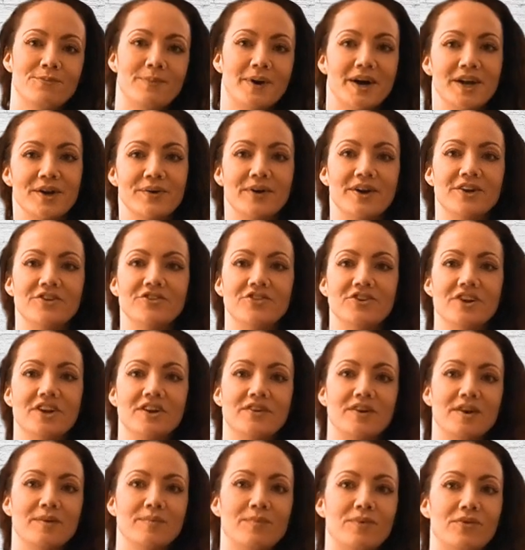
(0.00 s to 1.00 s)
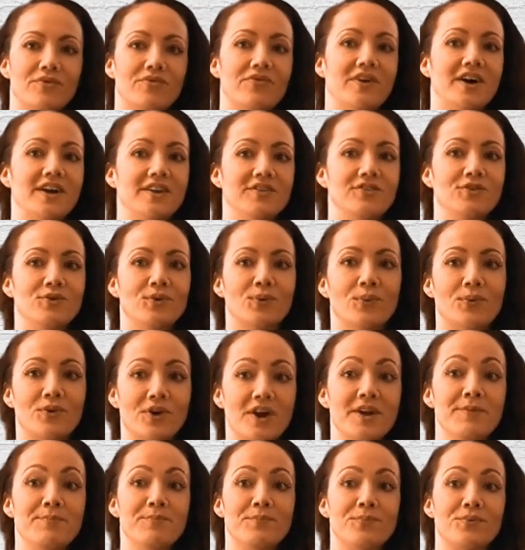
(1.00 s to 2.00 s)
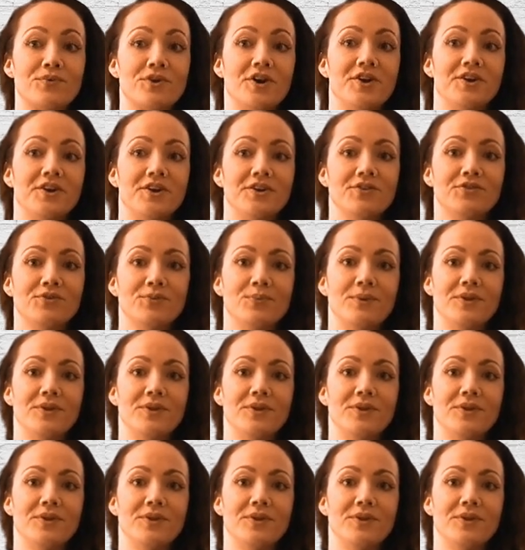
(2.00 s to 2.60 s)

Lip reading: Bioengineering provides great products